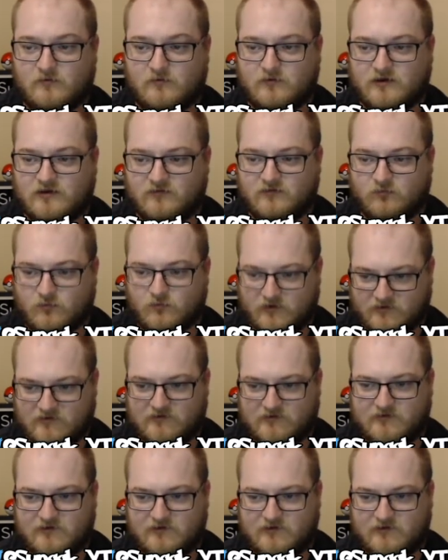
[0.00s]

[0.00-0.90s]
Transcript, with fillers: Because was this a